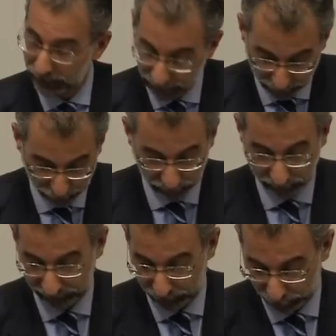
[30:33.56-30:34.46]
potential
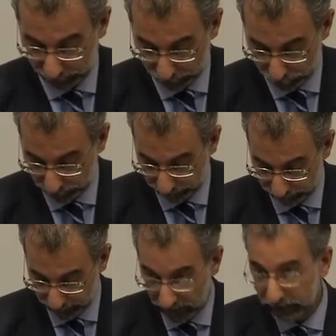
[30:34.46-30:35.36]
for change.
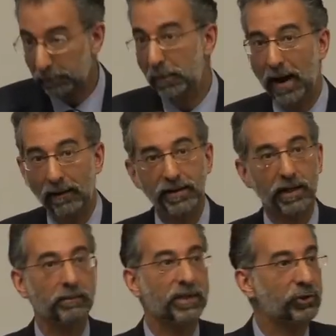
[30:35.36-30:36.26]
The
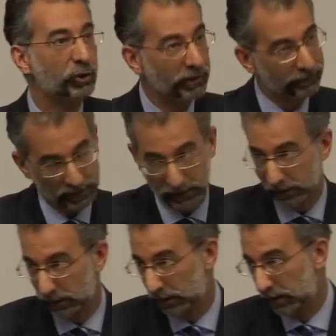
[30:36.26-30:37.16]
paradigm has shifted
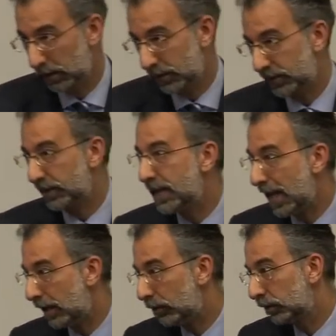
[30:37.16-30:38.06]
so that
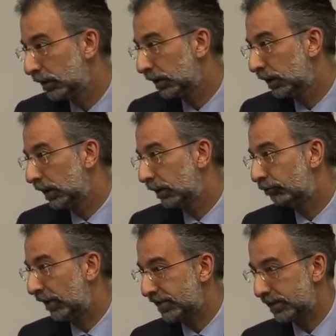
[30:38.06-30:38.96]
now
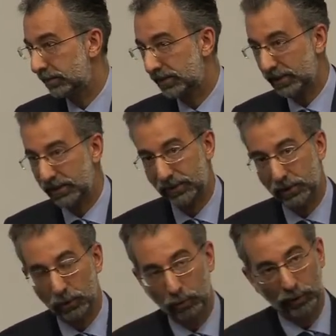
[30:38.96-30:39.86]
racism
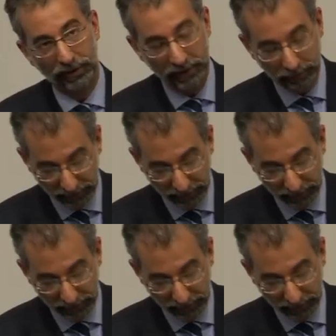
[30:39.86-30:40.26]
exists within the